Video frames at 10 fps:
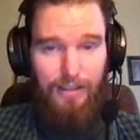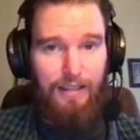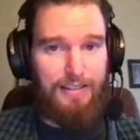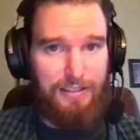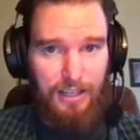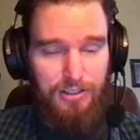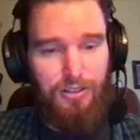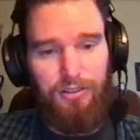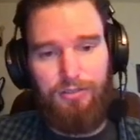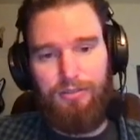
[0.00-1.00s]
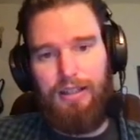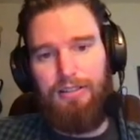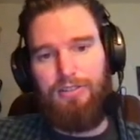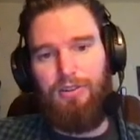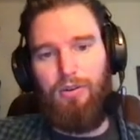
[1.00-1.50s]
That's intentional,
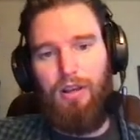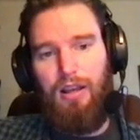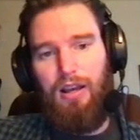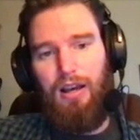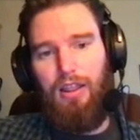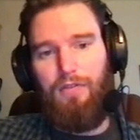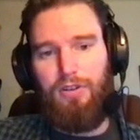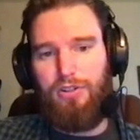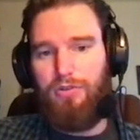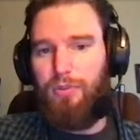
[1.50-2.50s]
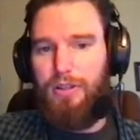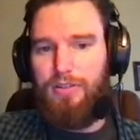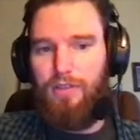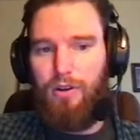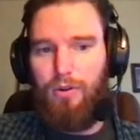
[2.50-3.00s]
right? So the first 3 weeks
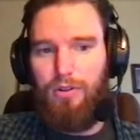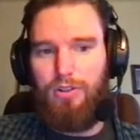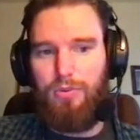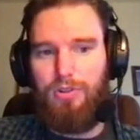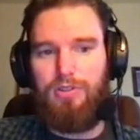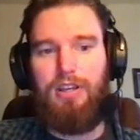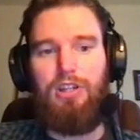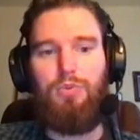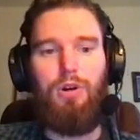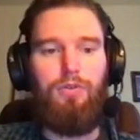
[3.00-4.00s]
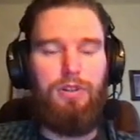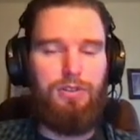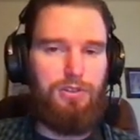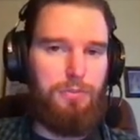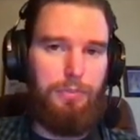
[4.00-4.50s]
of the course was stage 1,
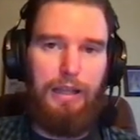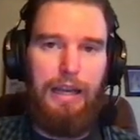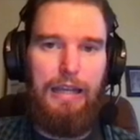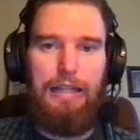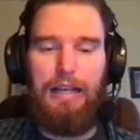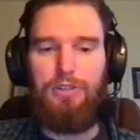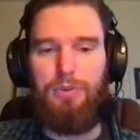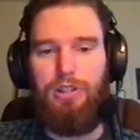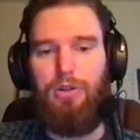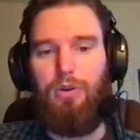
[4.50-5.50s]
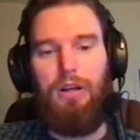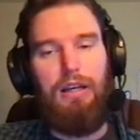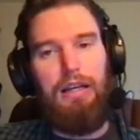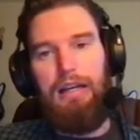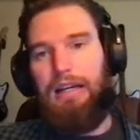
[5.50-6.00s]
research and planning. That's when you
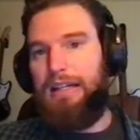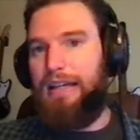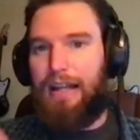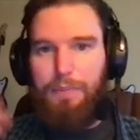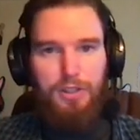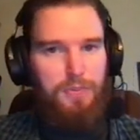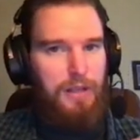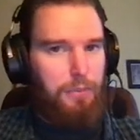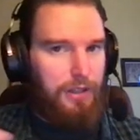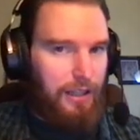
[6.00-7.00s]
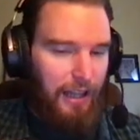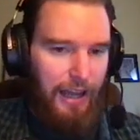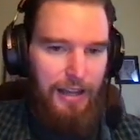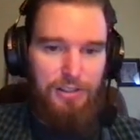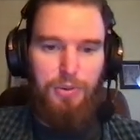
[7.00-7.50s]
got up to speed with the
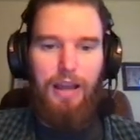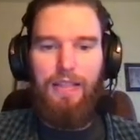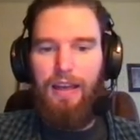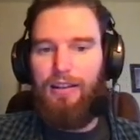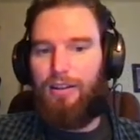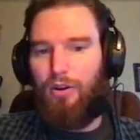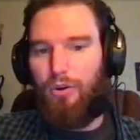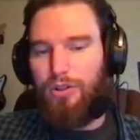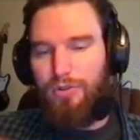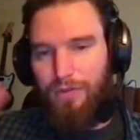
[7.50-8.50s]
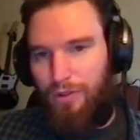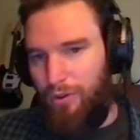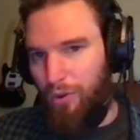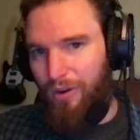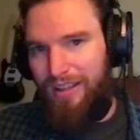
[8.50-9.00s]
class. You had that course review
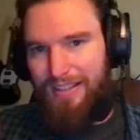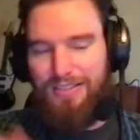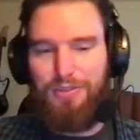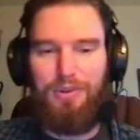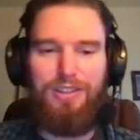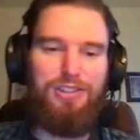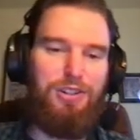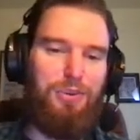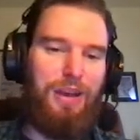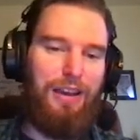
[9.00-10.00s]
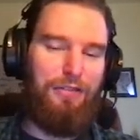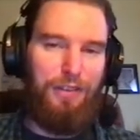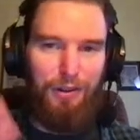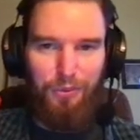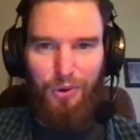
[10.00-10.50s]
quiz, which you may have
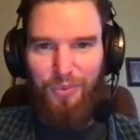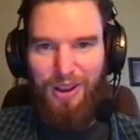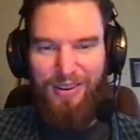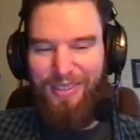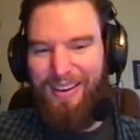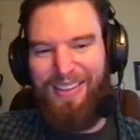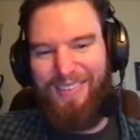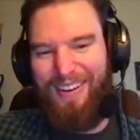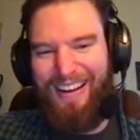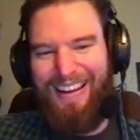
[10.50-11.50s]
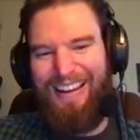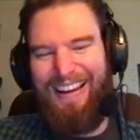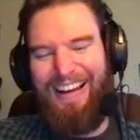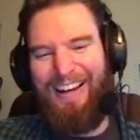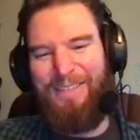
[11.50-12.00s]
felt one way or the other on.
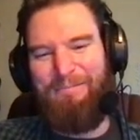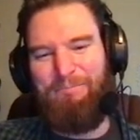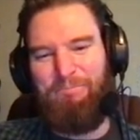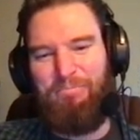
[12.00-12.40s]
And